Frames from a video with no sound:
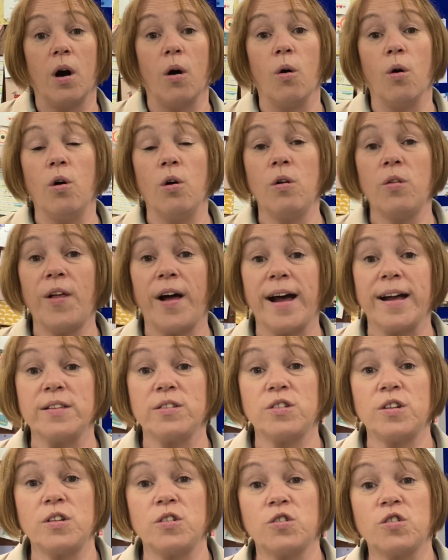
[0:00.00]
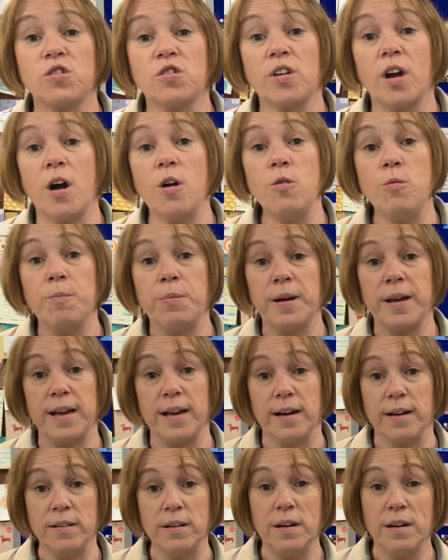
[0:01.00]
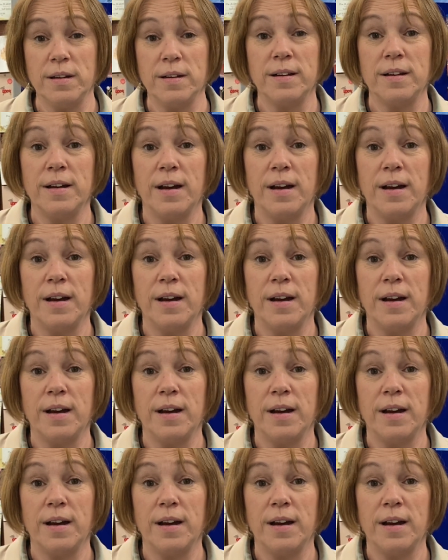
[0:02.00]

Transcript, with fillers: all that dystopian